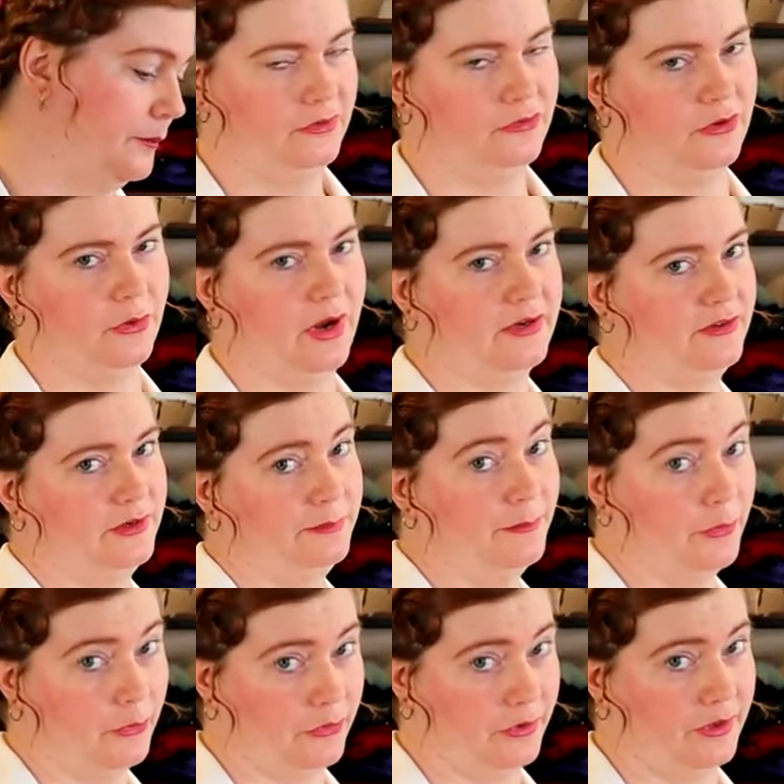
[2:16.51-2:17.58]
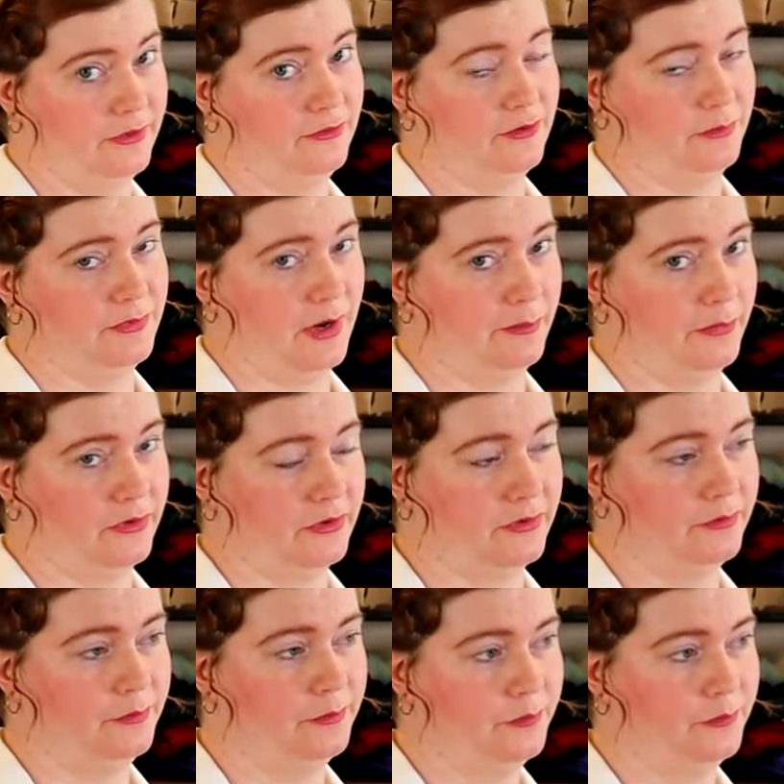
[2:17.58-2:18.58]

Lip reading: So I did more in September,